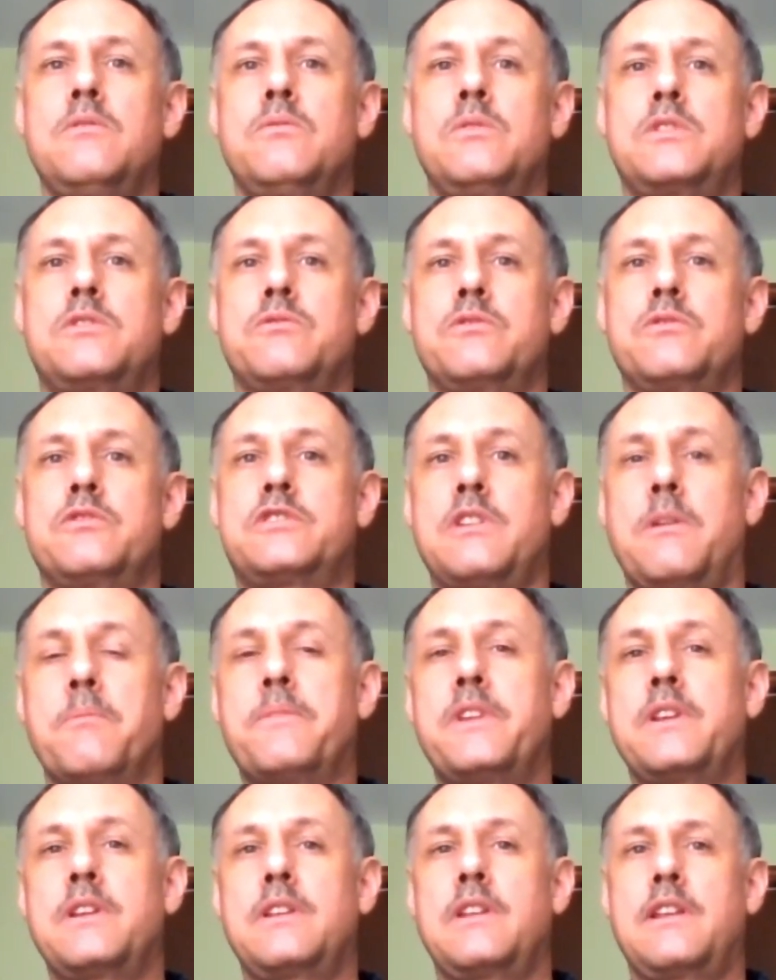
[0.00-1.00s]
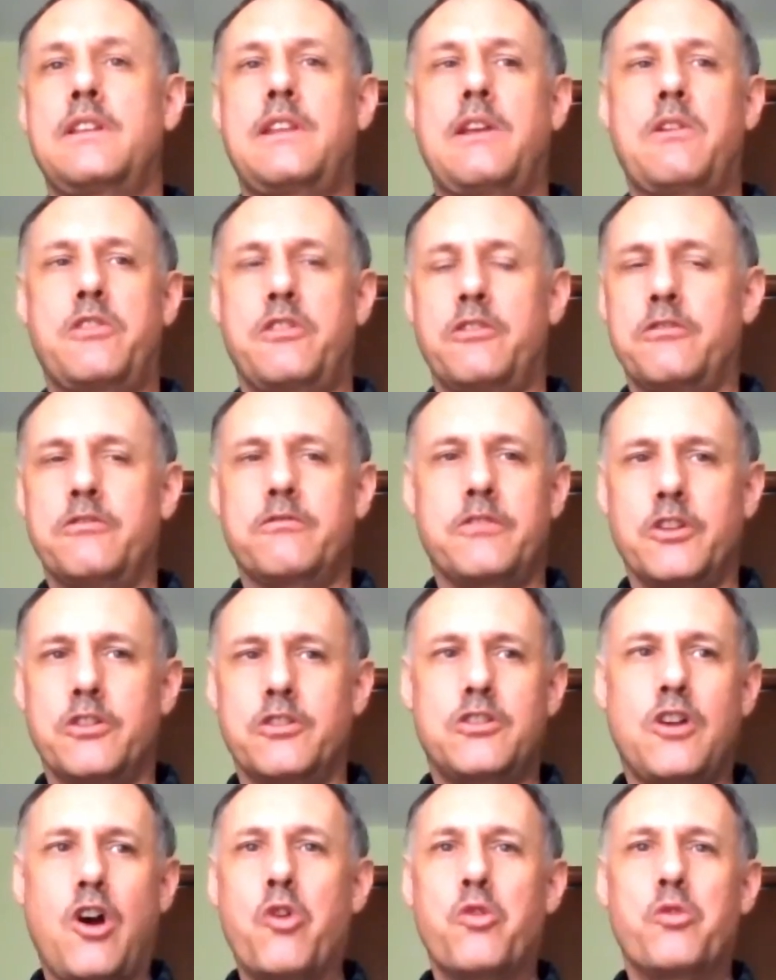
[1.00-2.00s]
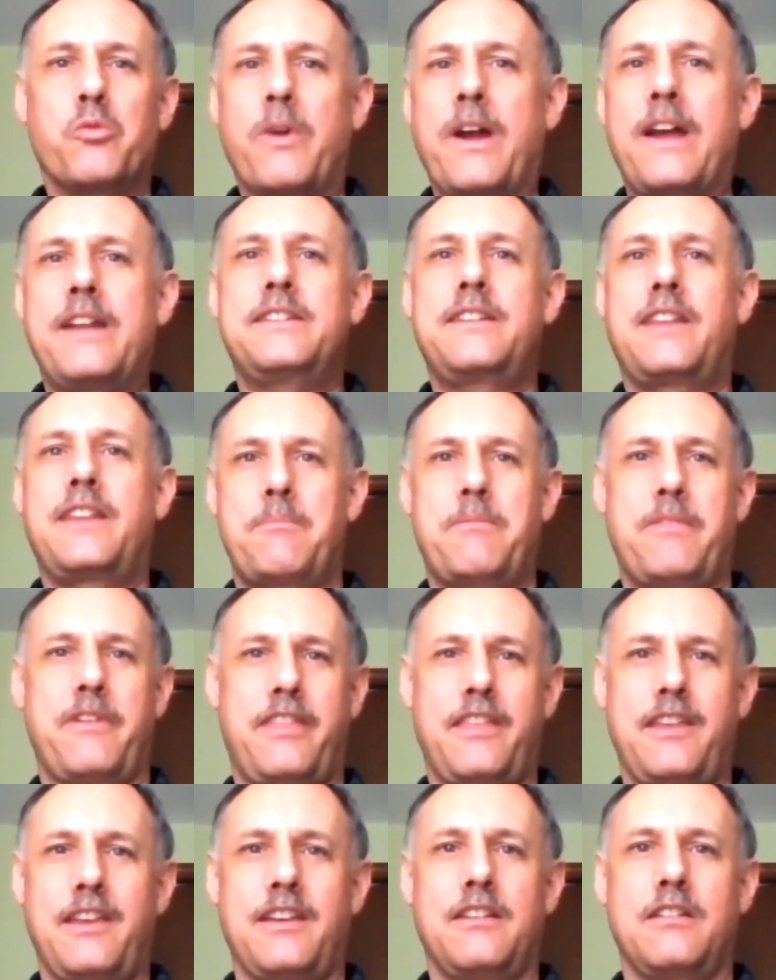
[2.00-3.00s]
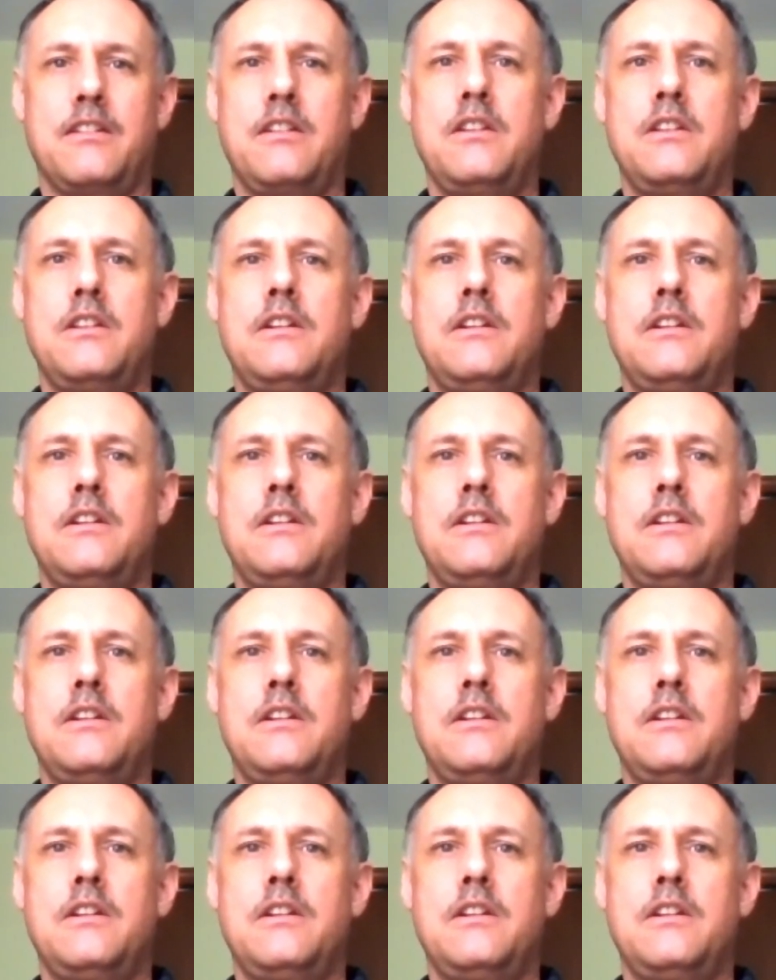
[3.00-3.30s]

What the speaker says: which was something that their code red type of thing,